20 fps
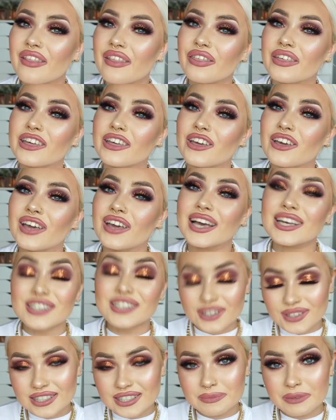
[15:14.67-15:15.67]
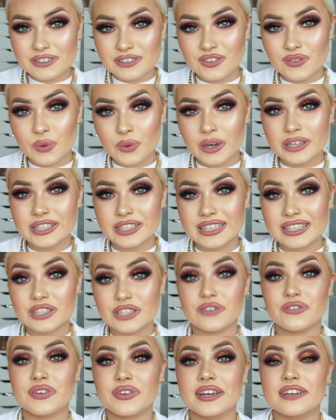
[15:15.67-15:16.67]
Thank you so much for watching.
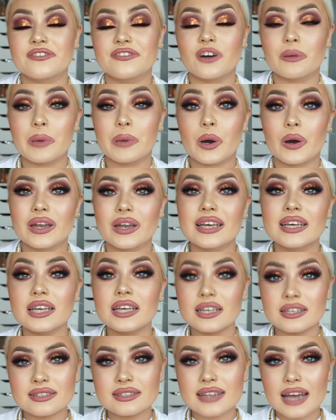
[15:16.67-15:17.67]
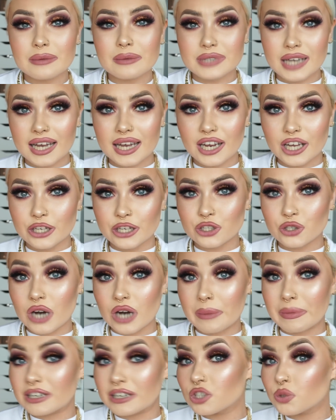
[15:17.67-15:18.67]
Don't forget to follow me on Snapchat,
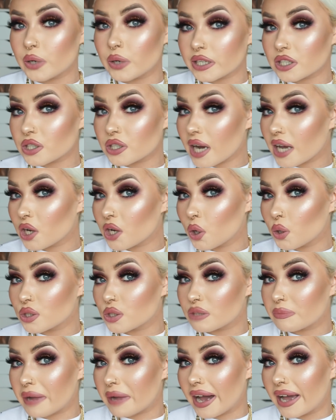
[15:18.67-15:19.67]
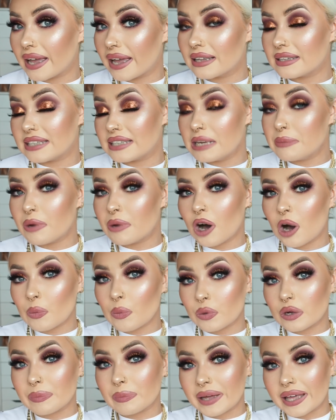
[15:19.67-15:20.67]
Instagram and Twitter, and also my Depop
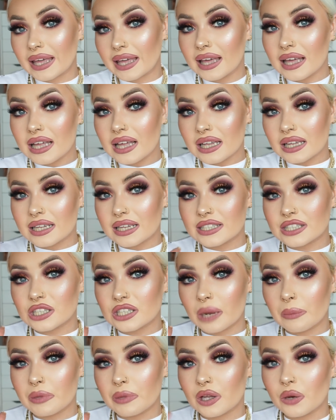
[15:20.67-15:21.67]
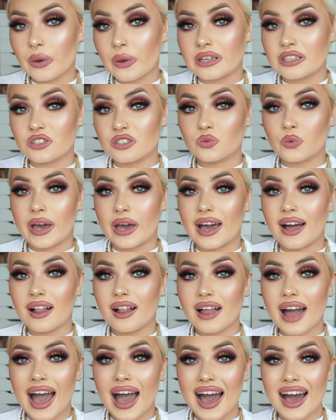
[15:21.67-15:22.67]
will be listed down below as
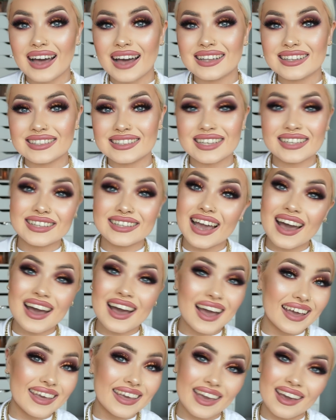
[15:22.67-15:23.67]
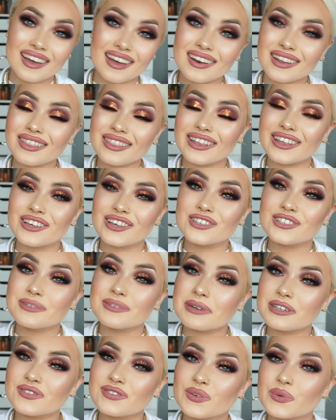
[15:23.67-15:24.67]
well. And yeah, again, thank you so
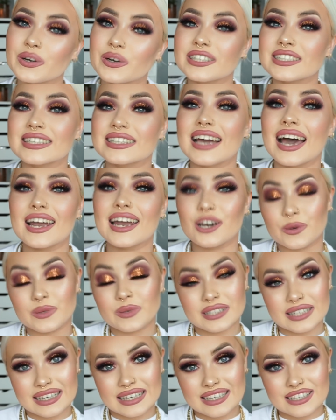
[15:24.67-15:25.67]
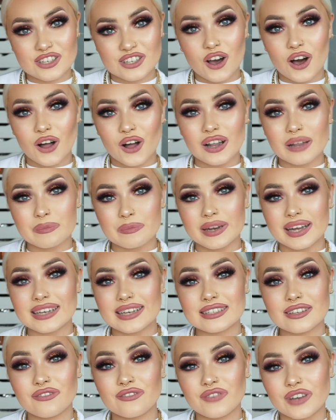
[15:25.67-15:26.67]
much for watching, and I hope to see you all in my
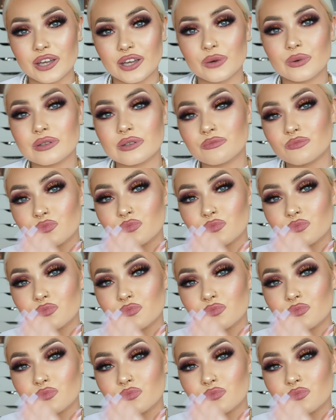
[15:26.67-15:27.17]
next video.